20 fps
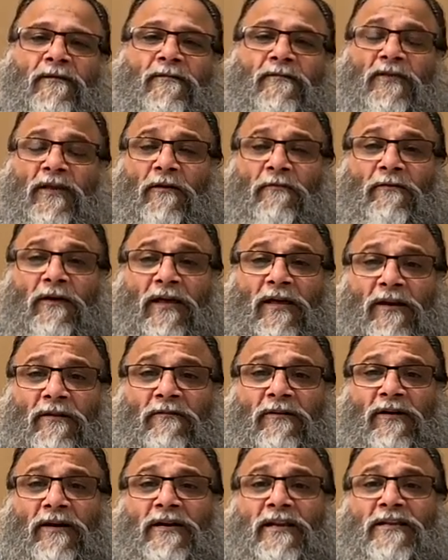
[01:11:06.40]
See where
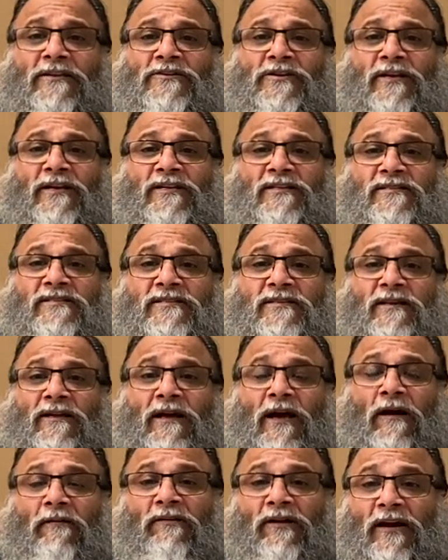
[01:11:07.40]
our attention is.
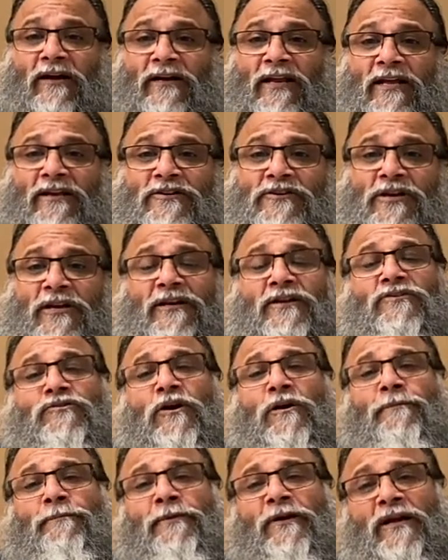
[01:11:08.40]
Our attention is
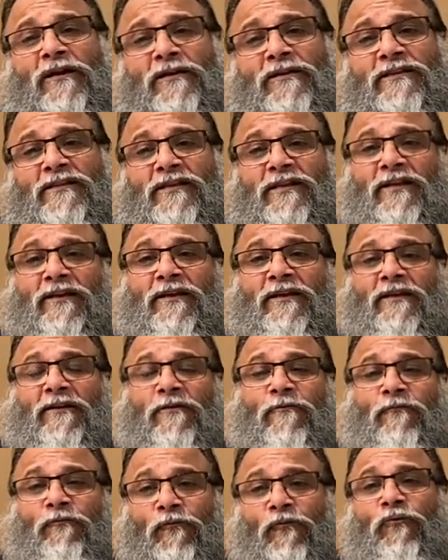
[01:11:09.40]
on Prakriti.
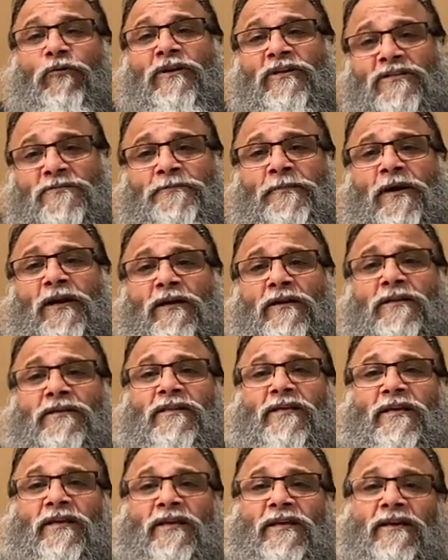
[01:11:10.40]
Food is
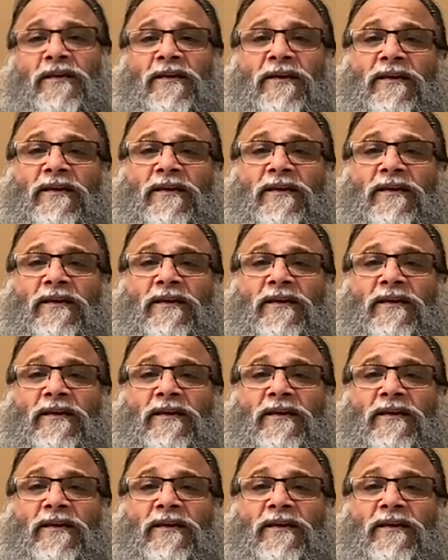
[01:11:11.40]
Prakriti.